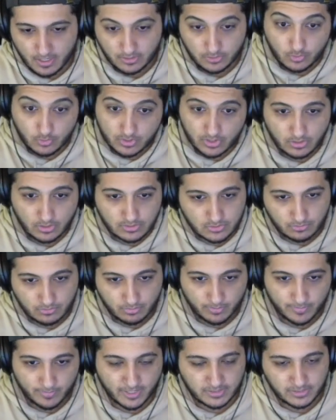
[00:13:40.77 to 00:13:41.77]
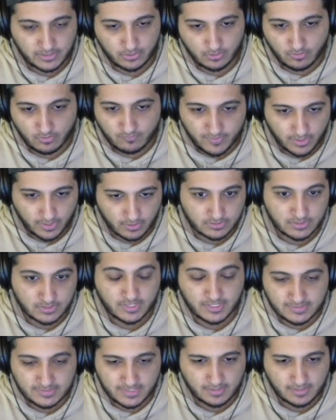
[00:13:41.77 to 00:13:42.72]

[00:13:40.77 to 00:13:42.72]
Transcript: you can also implement into your own videos and things